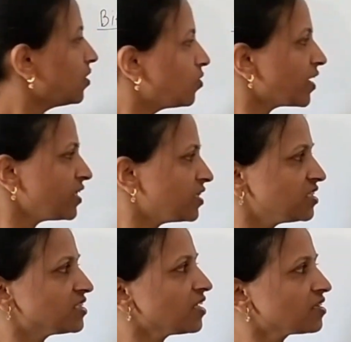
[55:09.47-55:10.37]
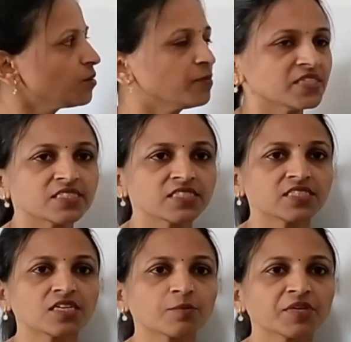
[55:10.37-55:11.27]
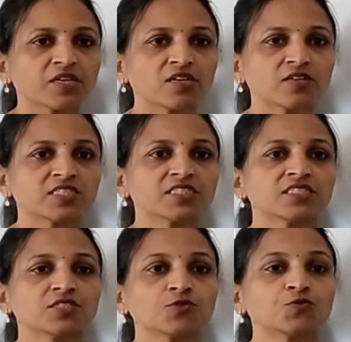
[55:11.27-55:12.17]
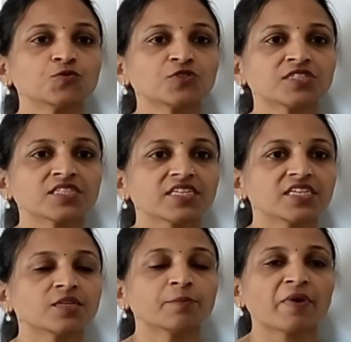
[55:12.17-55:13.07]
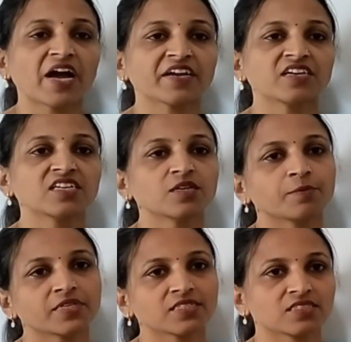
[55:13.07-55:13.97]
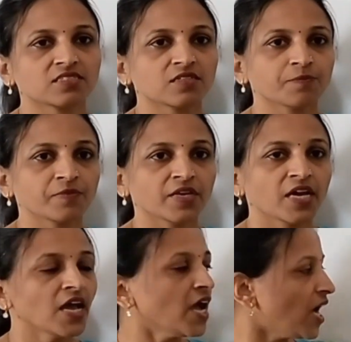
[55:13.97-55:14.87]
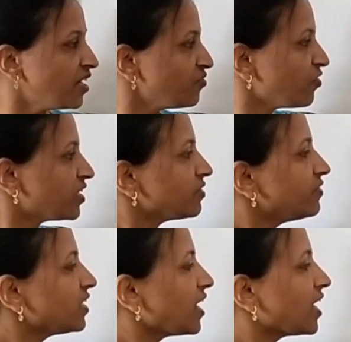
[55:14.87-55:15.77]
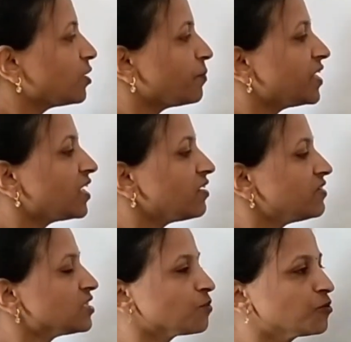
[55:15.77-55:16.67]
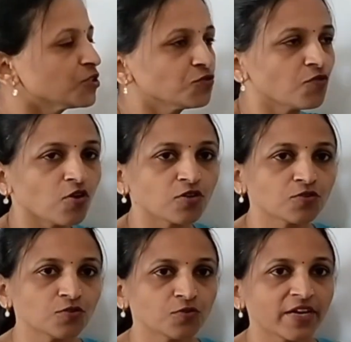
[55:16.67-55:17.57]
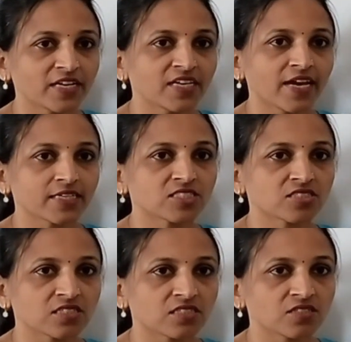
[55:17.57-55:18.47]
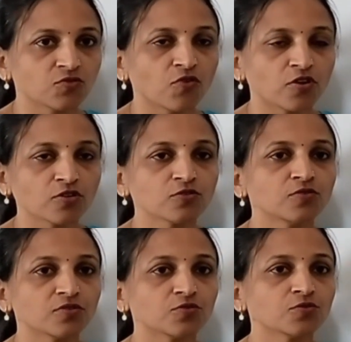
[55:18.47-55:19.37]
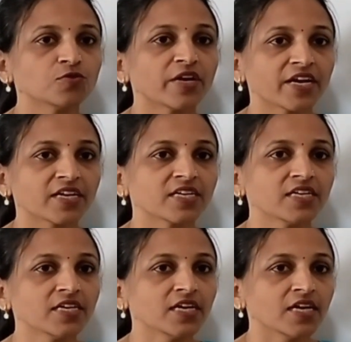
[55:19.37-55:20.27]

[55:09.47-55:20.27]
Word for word: Okay, these are the basic terminologies used in binary number system. And whatever at bit level, suppose you want to do any action, you want to do any